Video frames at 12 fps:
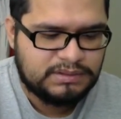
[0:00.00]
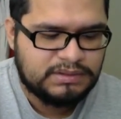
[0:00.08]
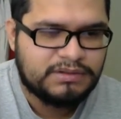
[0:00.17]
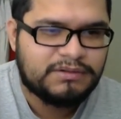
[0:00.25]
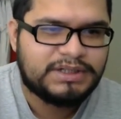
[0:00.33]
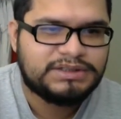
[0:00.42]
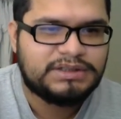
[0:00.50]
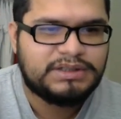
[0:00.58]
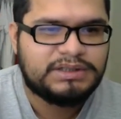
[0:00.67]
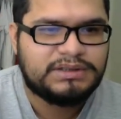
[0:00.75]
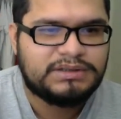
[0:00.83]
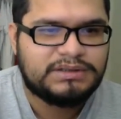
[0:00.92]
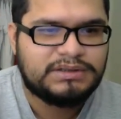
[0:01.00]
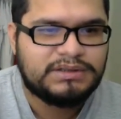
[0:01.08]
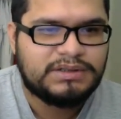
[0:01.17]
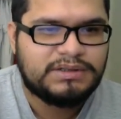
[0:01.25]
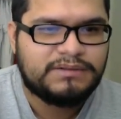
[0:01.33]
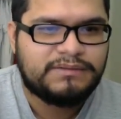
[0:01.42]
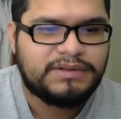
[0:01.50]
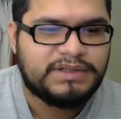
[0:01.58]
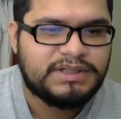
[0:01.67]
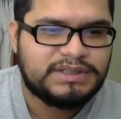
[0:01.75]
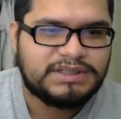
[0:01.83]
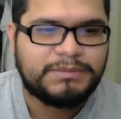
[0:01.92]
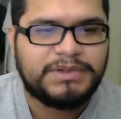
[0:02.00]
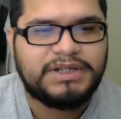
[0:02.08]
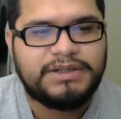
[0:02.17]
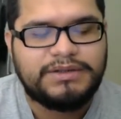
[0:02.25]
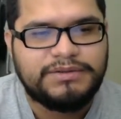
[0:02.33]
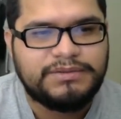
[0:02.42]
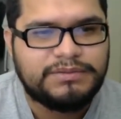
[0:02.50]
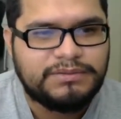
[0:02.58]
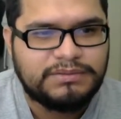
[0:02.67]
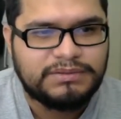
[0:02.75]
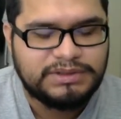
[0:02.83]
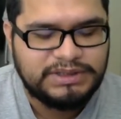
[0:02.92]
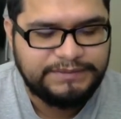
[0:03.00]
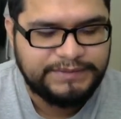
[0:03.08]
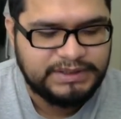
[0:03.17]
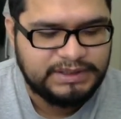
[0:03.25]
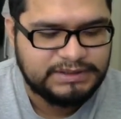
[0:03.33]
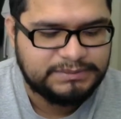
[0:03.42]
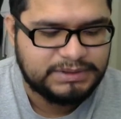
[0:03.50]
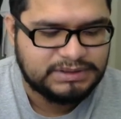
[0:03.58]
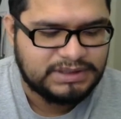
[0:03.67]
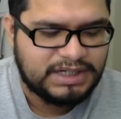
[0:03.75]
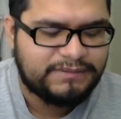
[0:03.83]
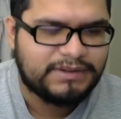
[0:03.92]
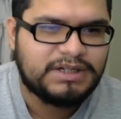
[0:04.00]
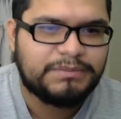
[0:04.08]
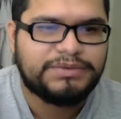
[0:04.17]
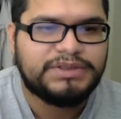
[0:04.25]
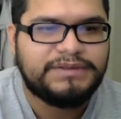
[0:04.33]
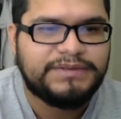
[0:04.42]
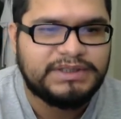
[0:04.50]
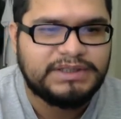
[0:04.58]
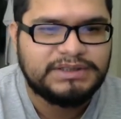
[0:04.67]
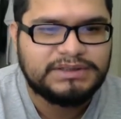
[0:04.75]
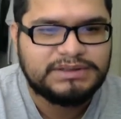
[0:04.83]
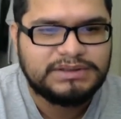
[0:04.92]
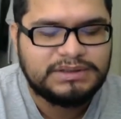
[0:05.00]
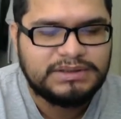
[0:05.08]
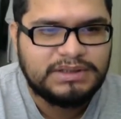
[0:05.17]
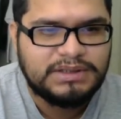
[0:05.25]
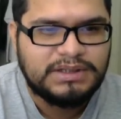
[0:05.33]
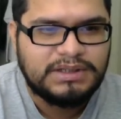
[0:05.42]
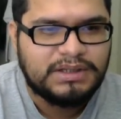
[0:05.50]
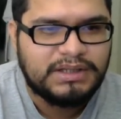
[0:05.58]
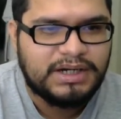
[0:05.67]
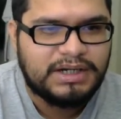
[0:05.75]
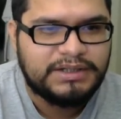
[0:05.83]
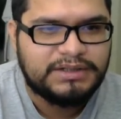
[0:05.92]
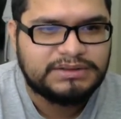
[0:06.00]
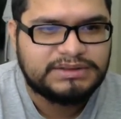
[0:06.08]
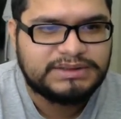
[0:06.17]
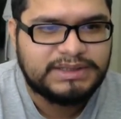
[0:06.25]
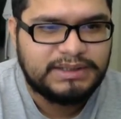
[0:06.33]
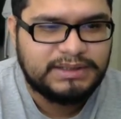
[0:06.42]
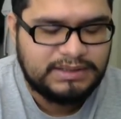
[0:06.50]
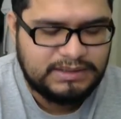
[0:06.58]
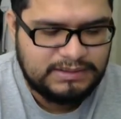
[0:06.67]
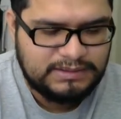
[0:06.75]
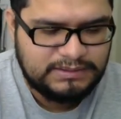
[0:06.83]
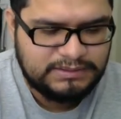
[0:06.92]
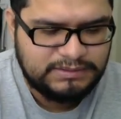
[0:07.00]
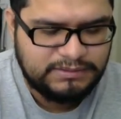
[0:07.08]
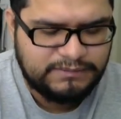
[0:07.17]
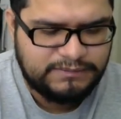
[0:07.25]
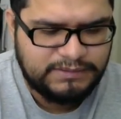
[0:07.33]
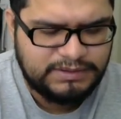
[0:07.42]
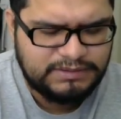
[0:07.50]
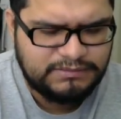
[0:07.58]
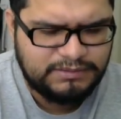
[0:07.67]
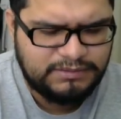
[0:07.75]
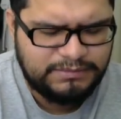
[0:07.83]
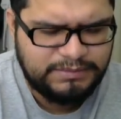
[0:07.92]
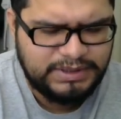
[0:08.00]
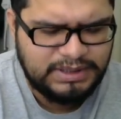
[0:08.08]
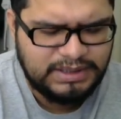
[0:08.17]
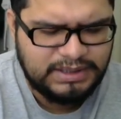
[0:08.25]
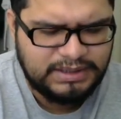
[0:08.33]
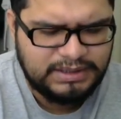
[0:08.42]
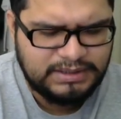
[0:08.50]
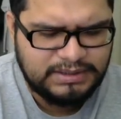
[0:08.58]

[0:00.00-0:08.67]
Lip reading: or actually for this I'm gonna do DVDs because I have a couple DVDs that I need to send. So for this one would be like